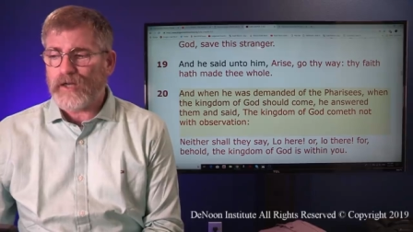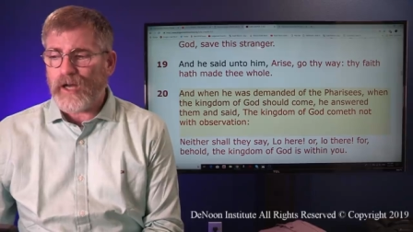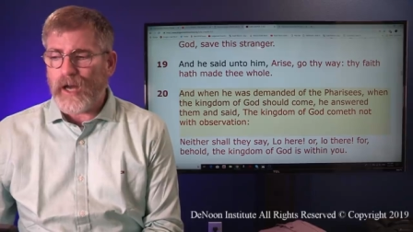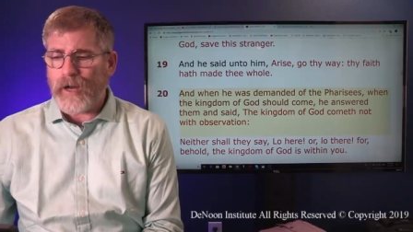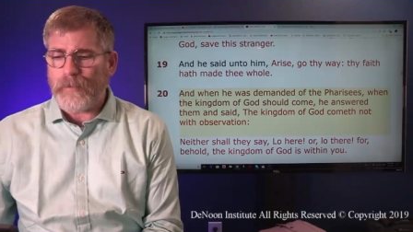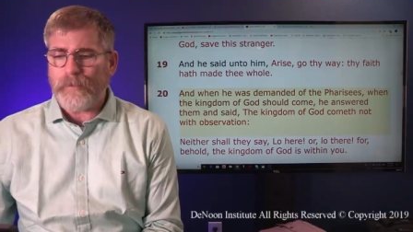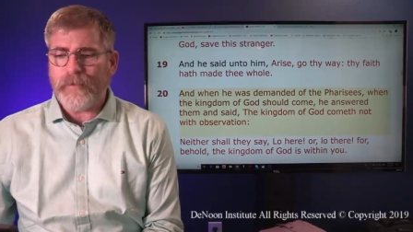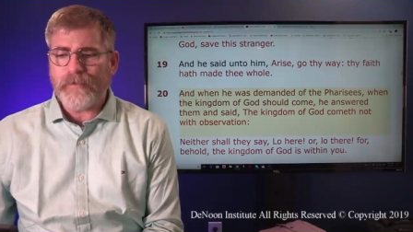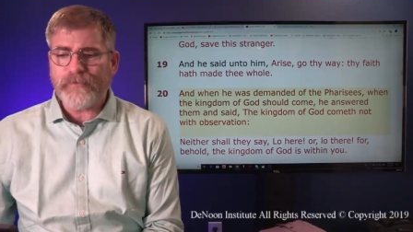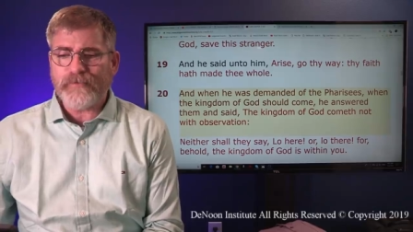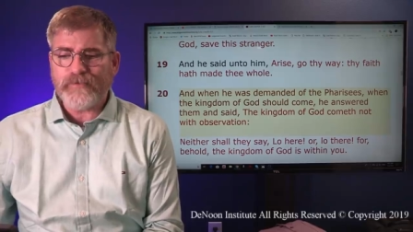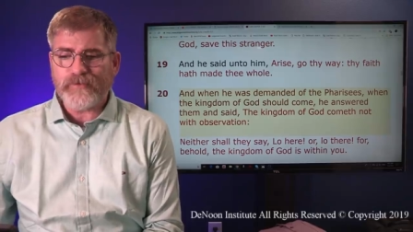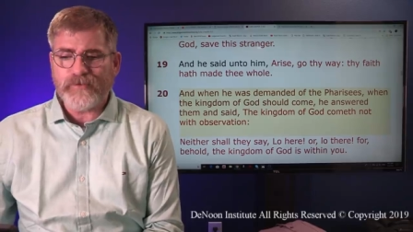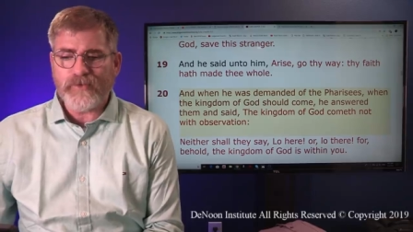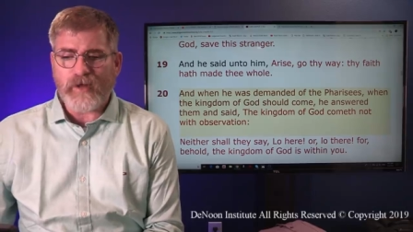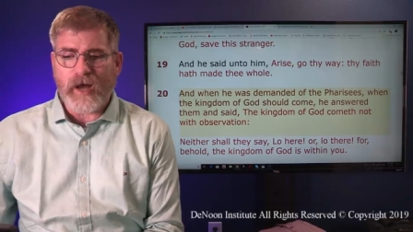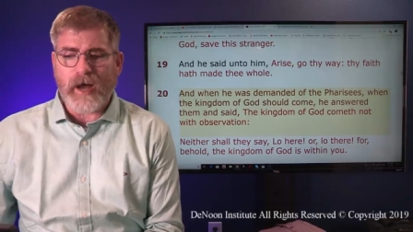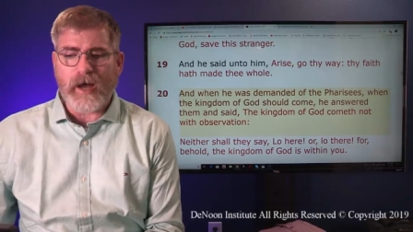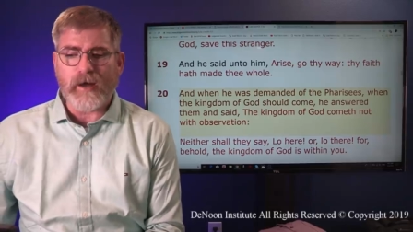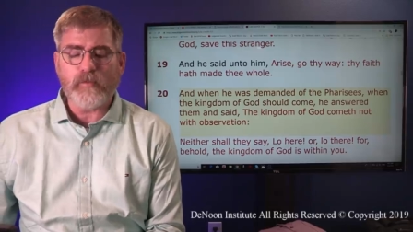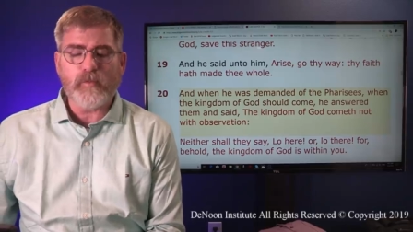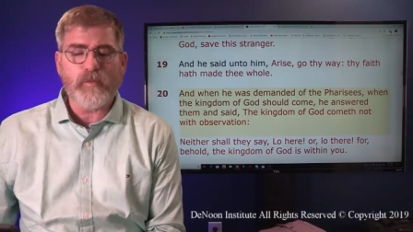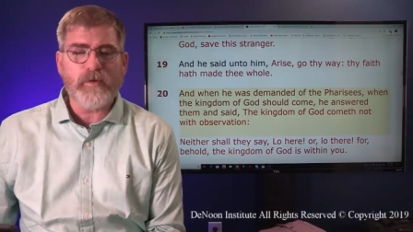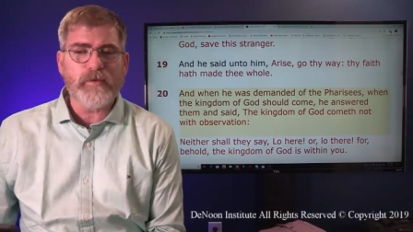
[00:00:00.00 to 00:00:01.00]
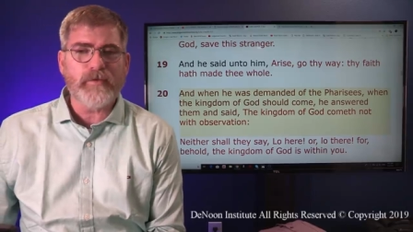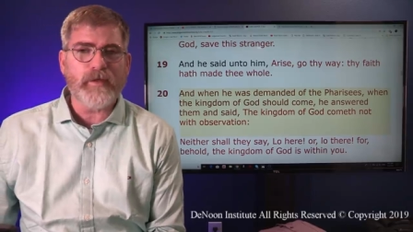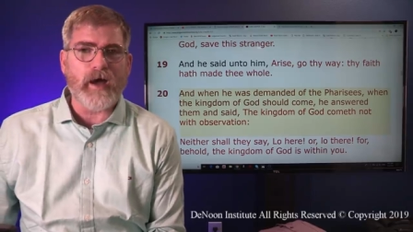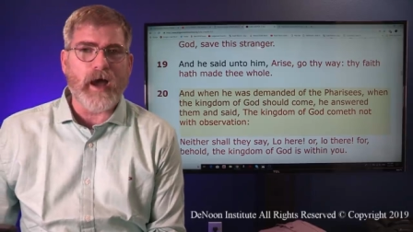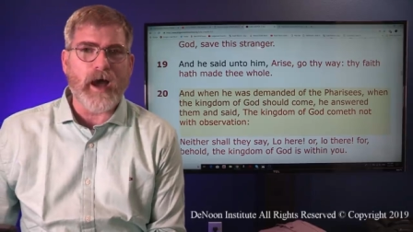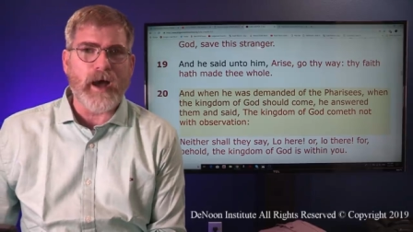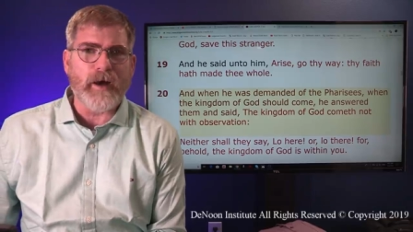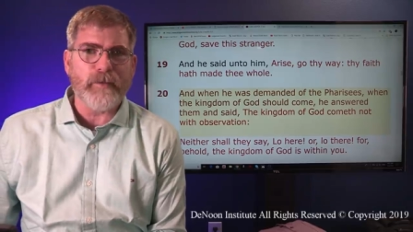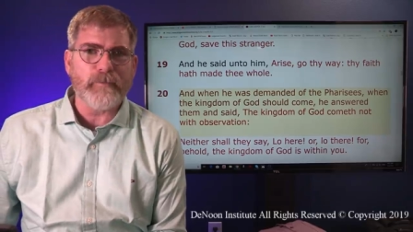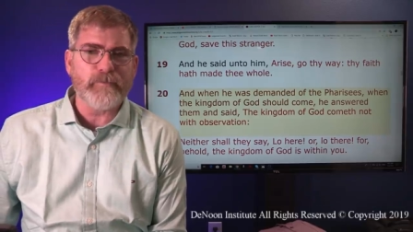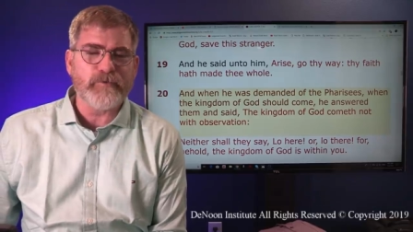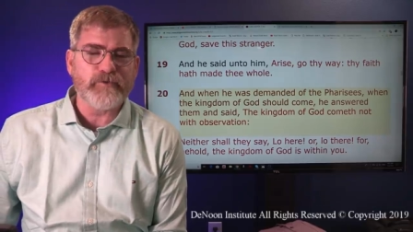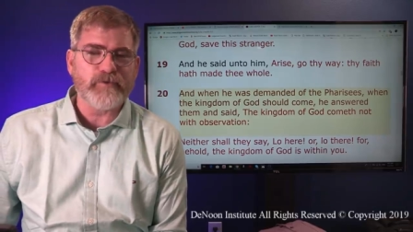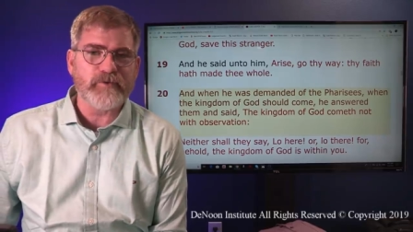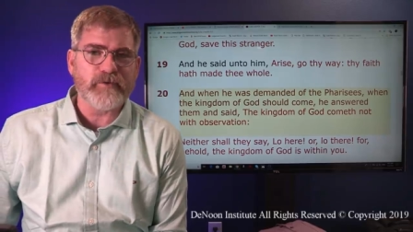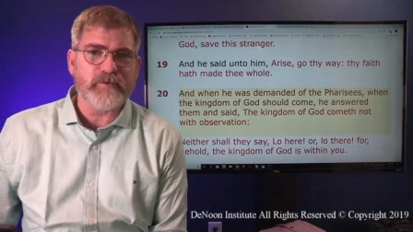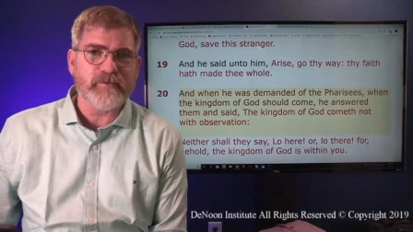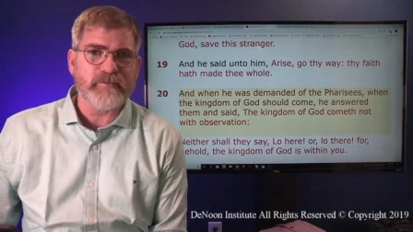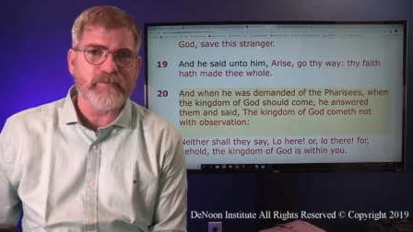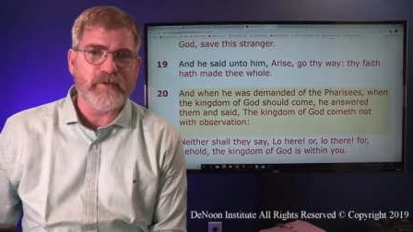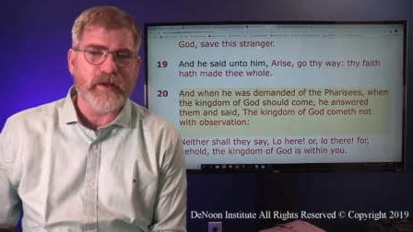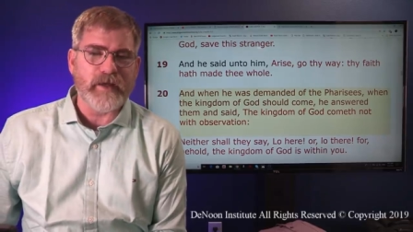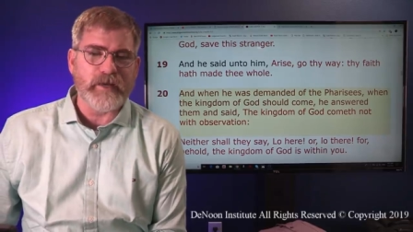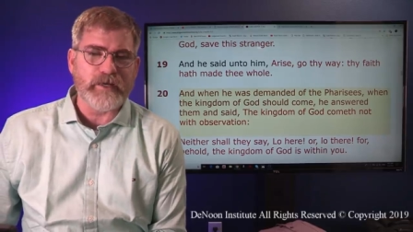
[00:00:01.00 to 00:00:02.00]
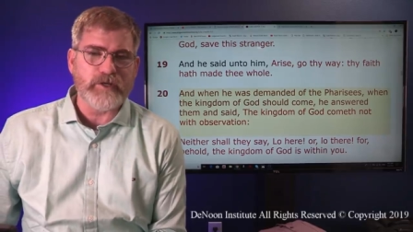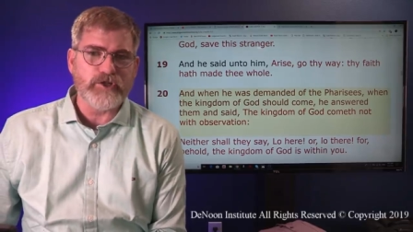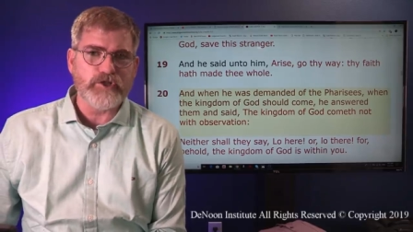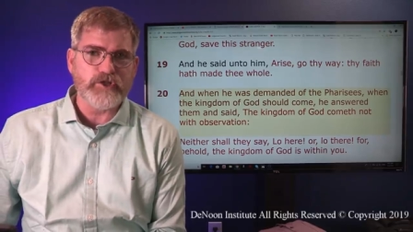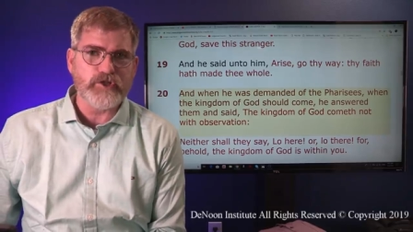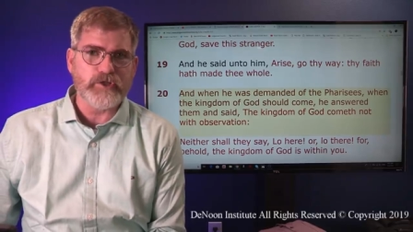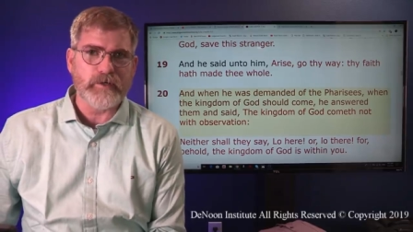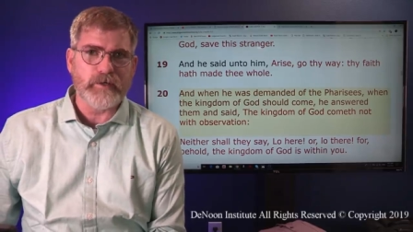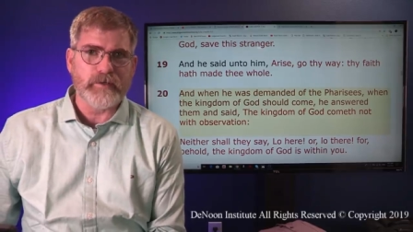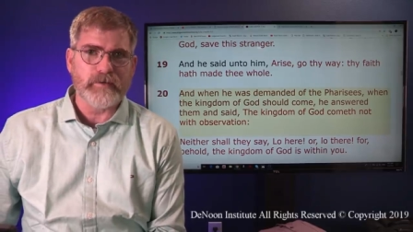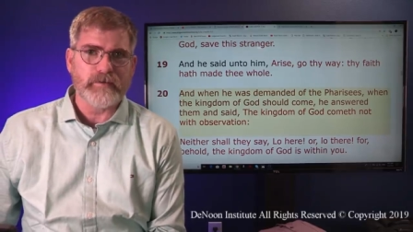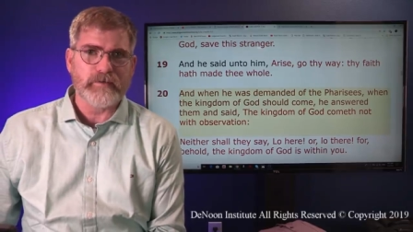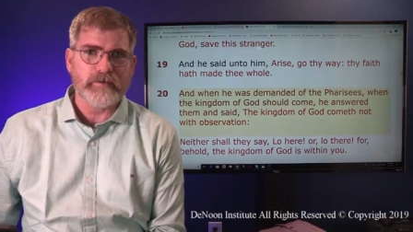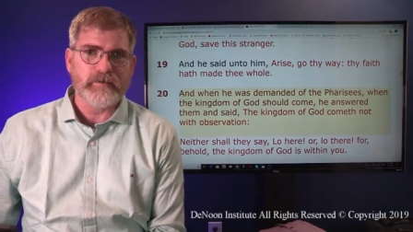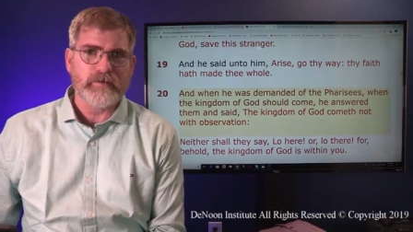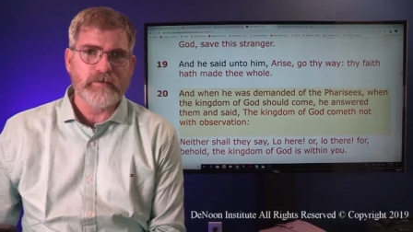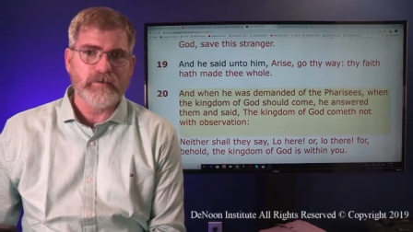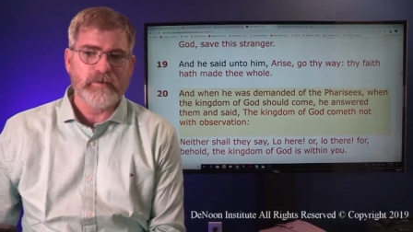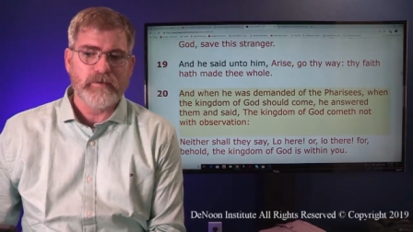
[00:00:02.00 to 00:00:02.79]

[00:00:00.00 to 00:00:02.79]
cometh not with observation.